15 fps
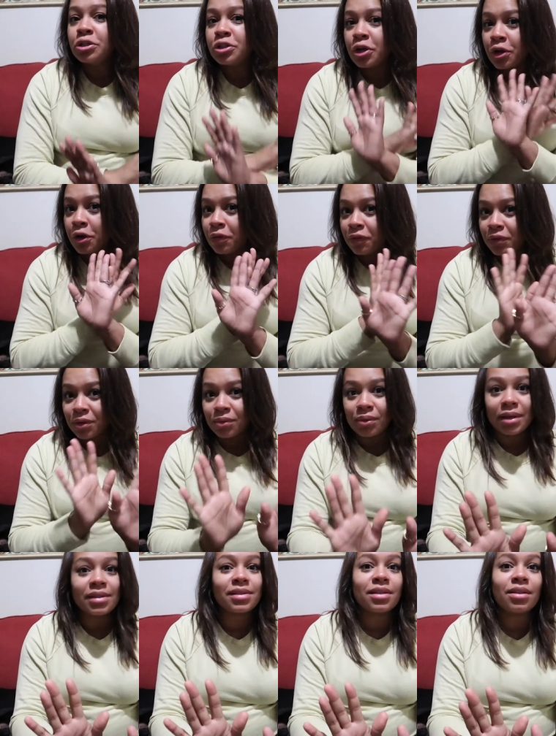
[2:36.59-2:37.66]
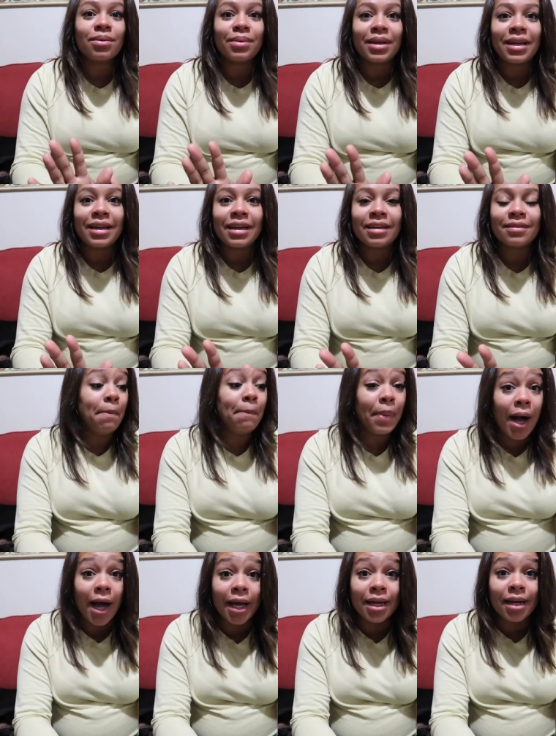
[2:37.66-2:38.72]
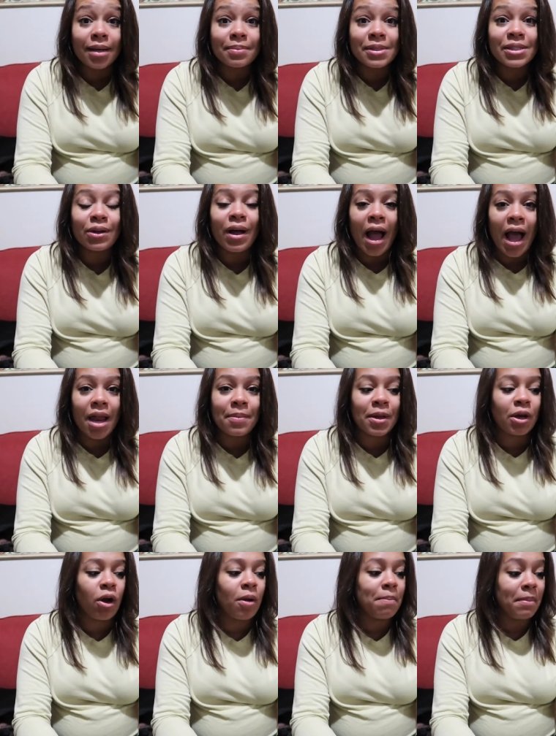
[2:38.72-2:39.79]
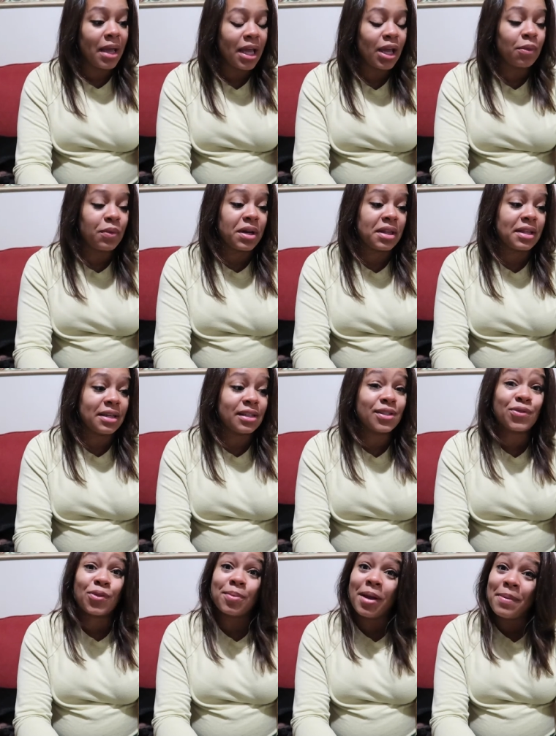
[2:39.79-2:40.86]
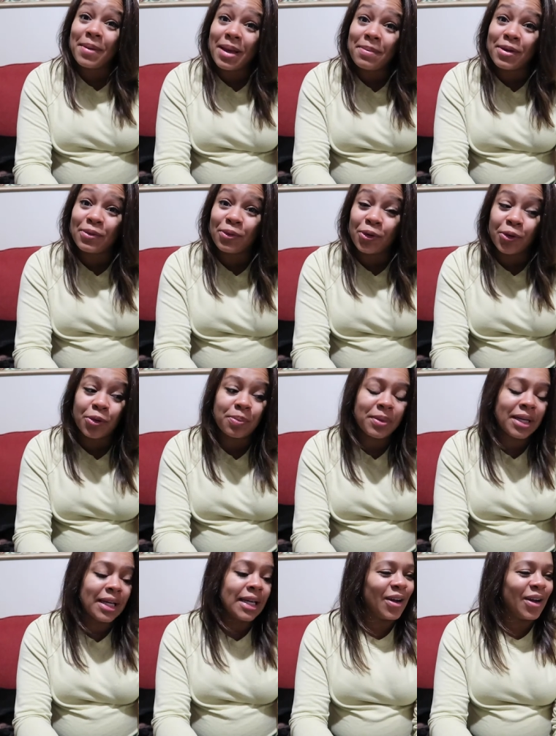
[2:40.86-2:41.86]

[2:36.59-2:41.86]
took over the rest of the week, but I'm still adamant on making one of these for my baby room.